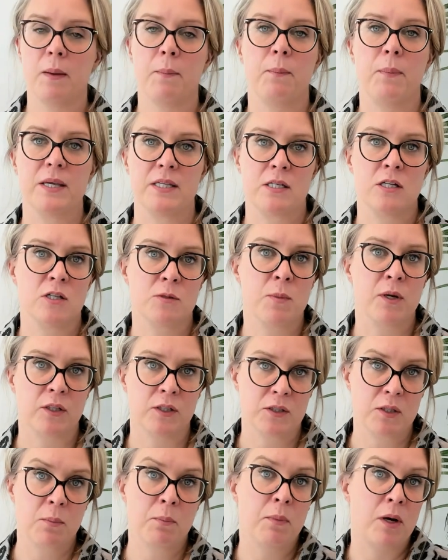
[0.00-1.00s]
business
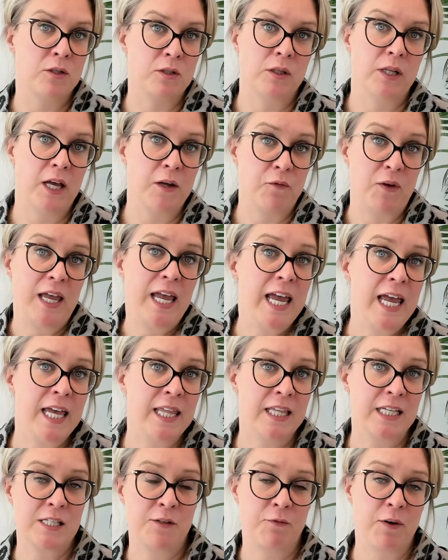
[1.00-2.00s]
model over here
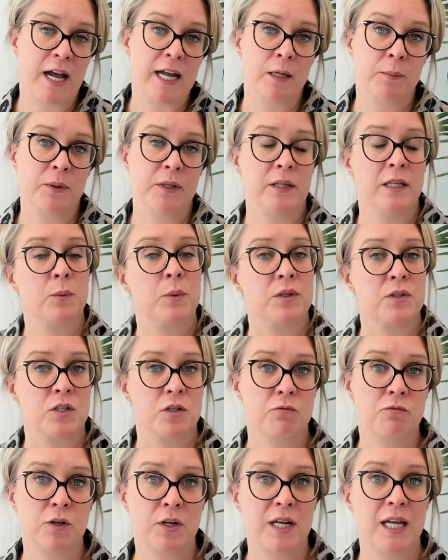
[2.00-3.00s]
that's viable and they want
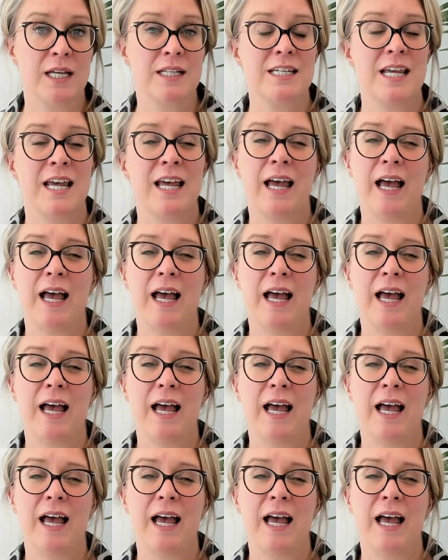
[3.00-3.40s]
to run it.